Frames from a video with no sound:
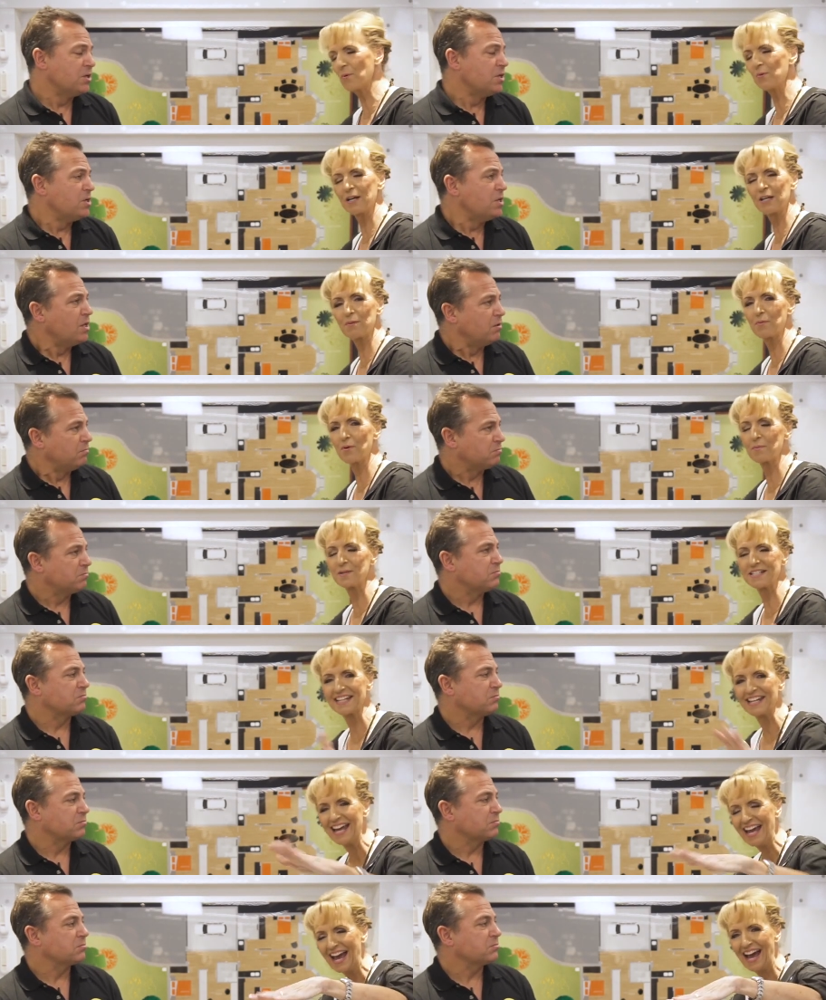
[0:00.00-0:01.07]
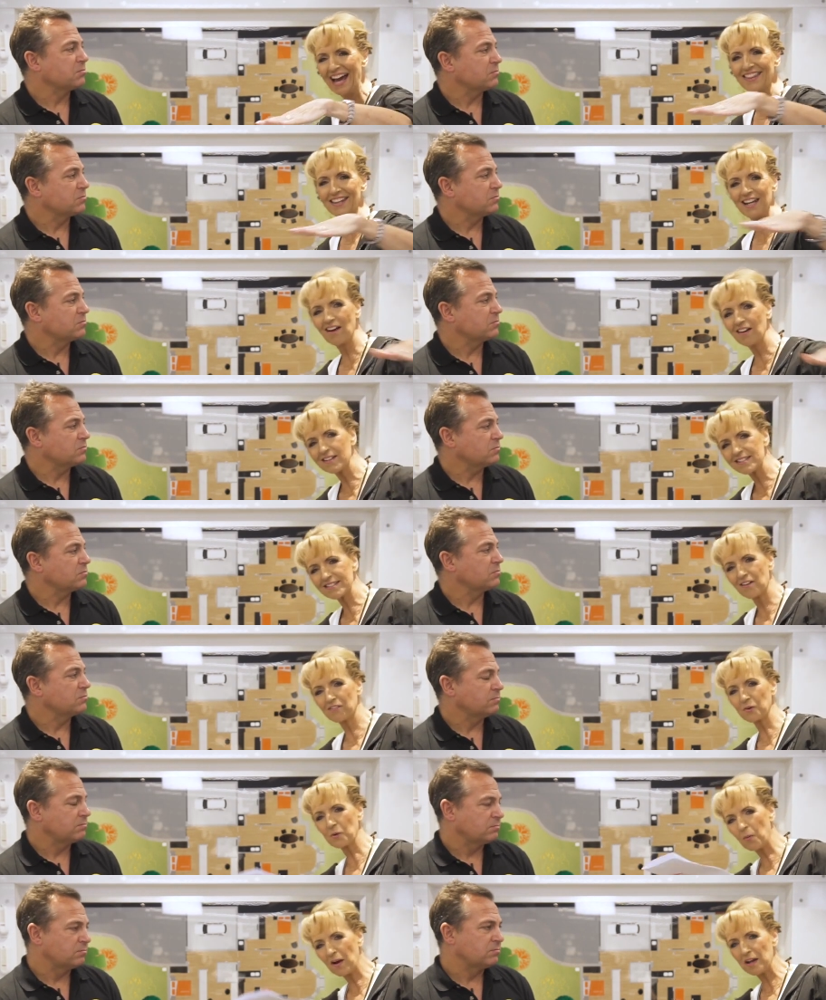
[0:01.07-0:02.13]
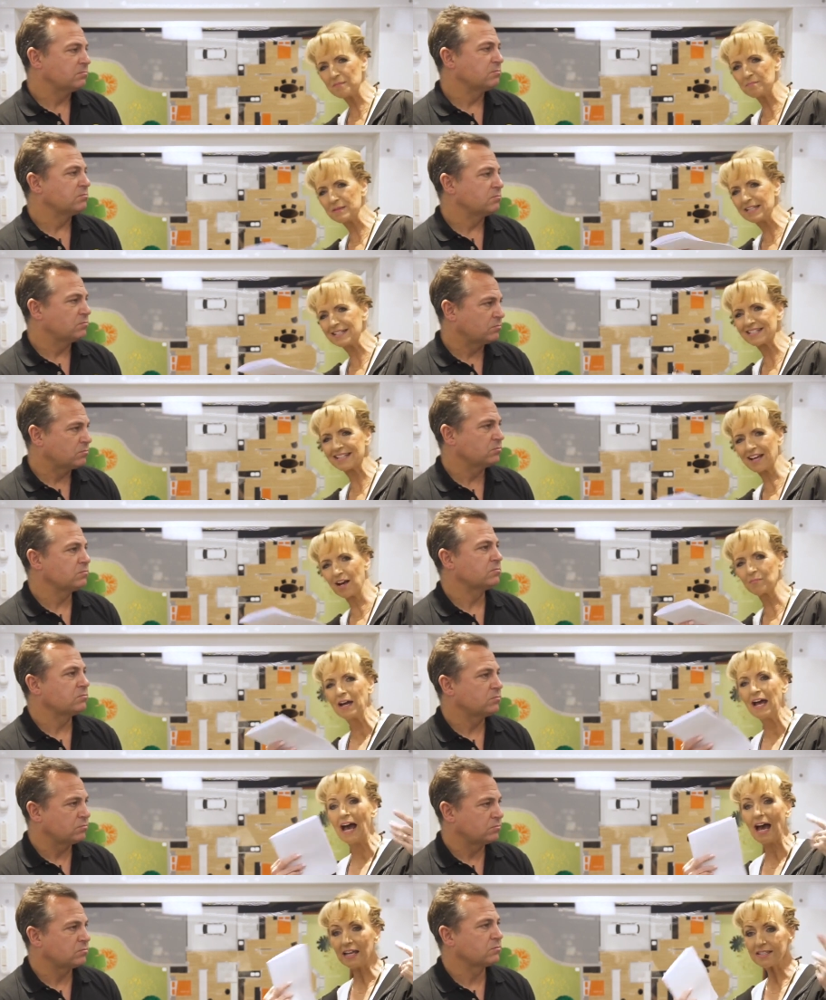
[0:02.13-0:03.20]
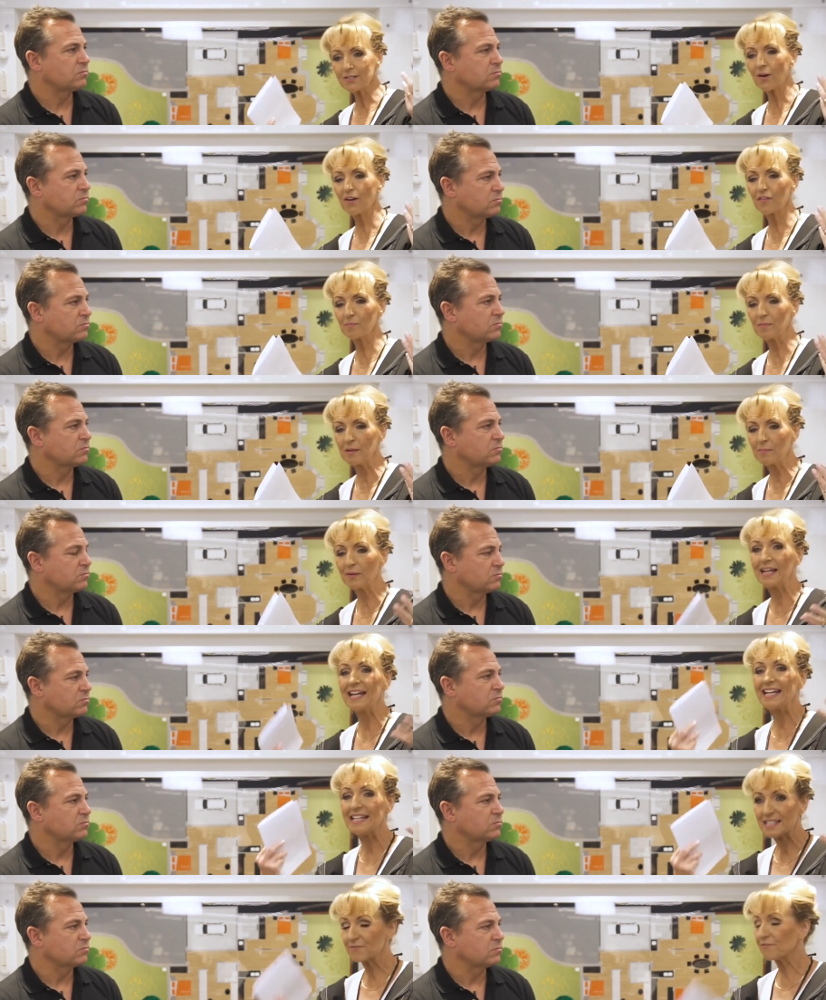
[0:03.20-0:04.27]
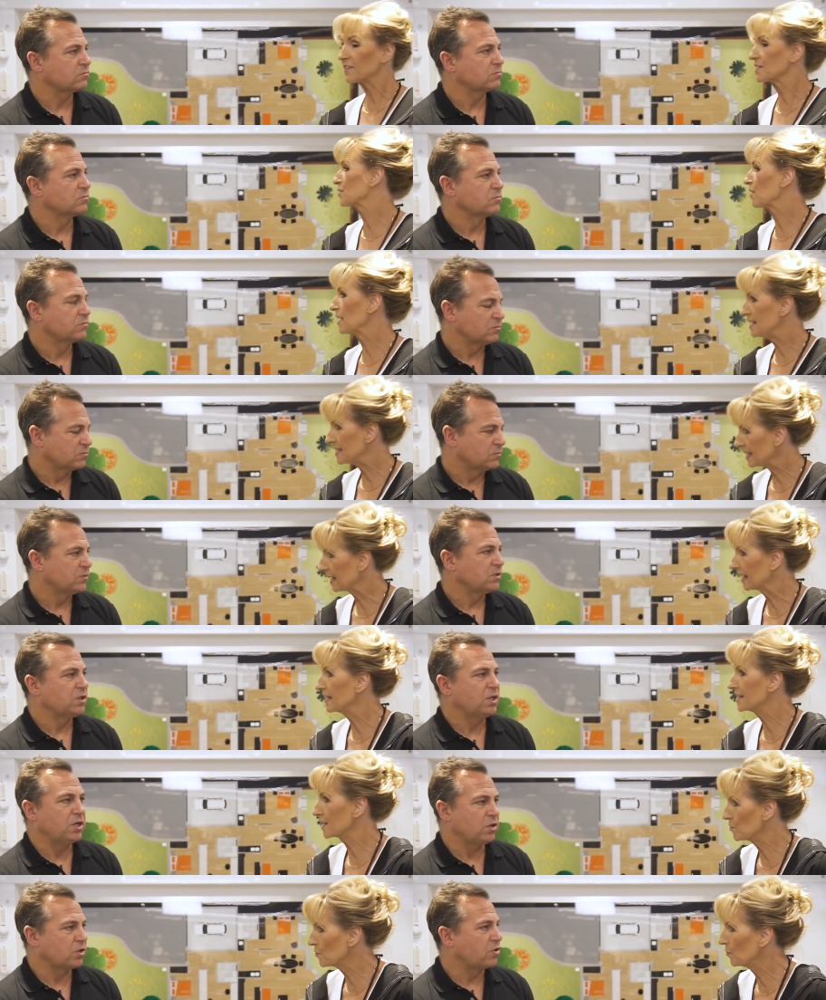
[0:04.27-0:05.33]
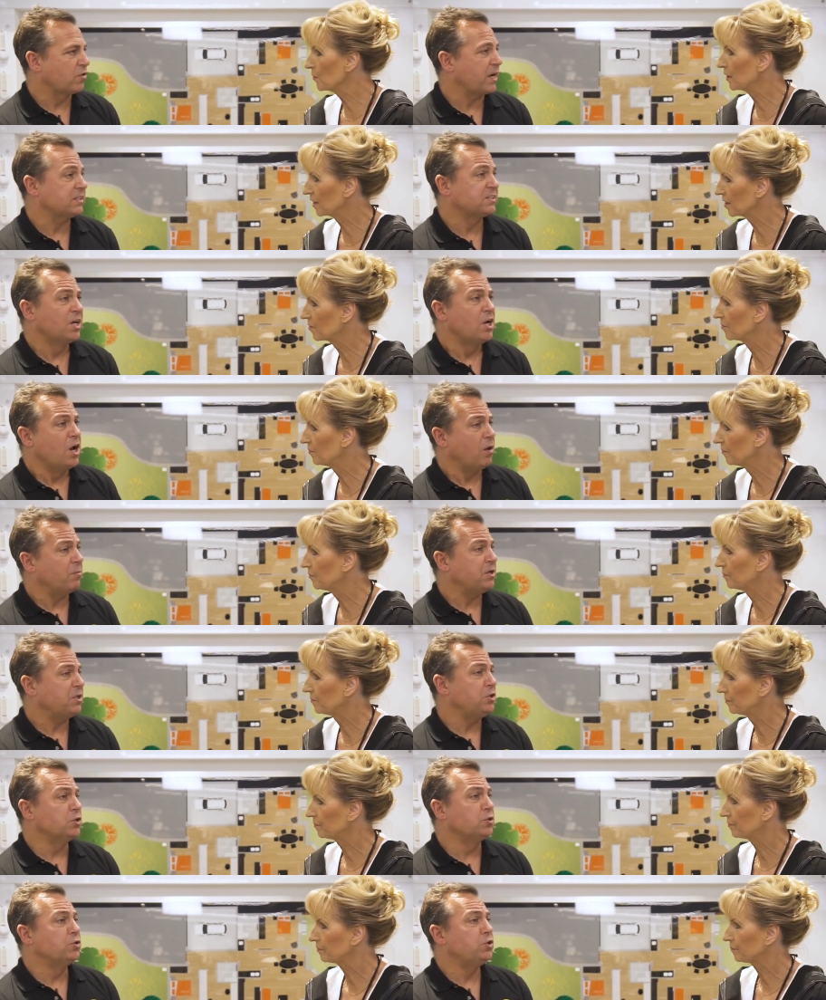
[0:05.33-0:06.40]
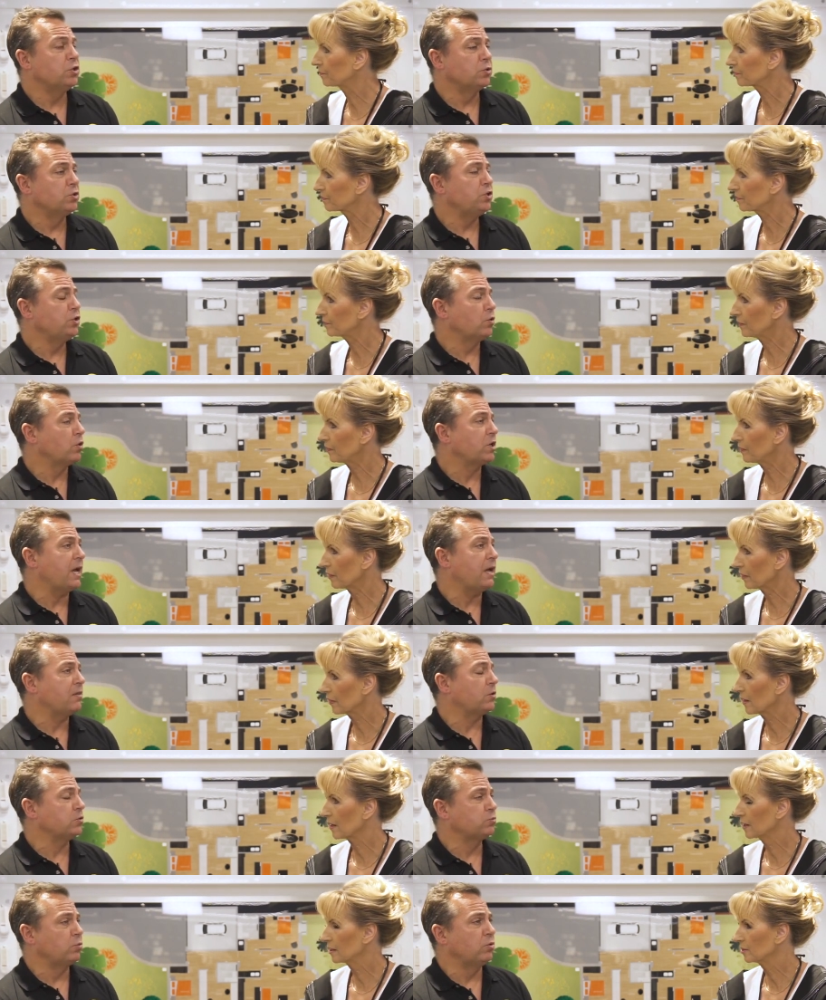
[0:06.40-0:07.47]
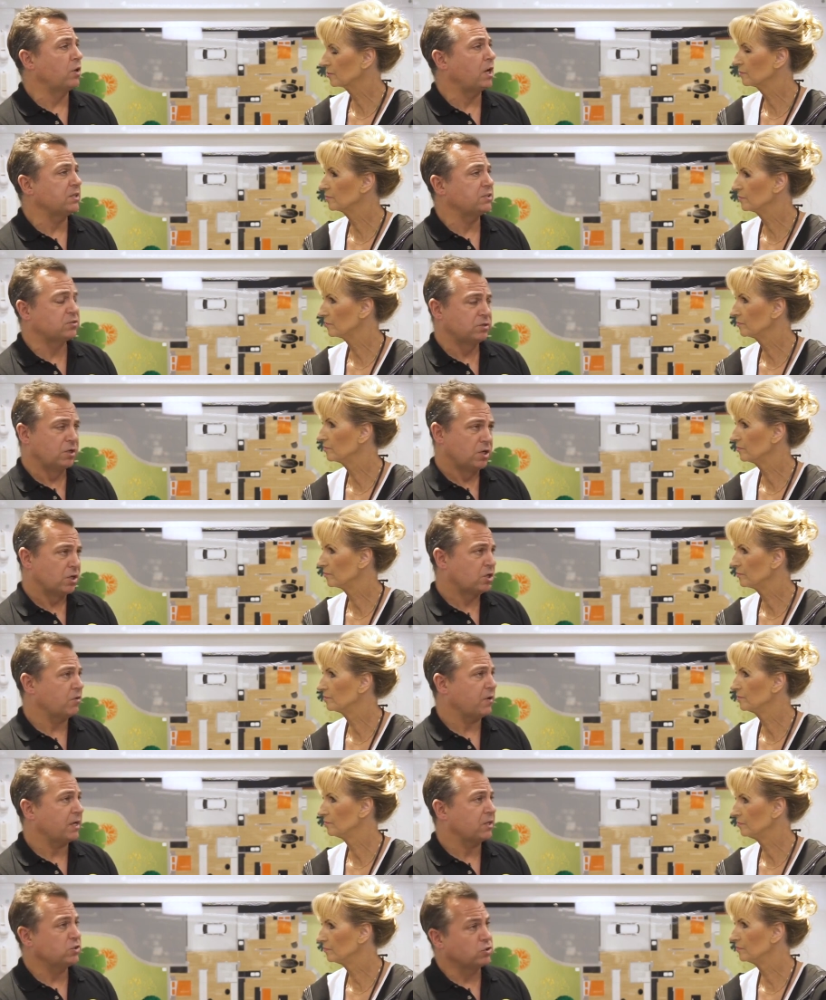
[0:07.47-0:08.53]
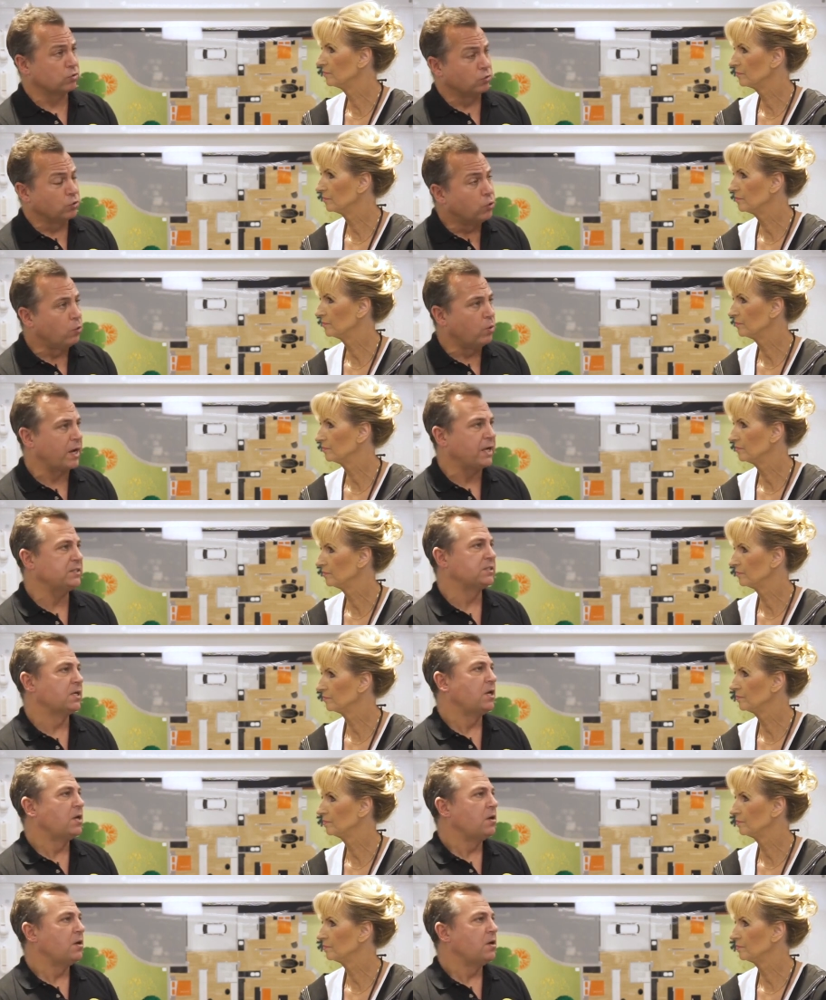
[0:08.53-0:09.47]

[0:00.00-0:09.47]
Speaker 1: walk in a property and the lights aren't quite meeting up, and to other people, it's frustrating. It's You're annoying. correct.
Speaker 2: I mean, you, you, you'll get those wall lights correct because you're always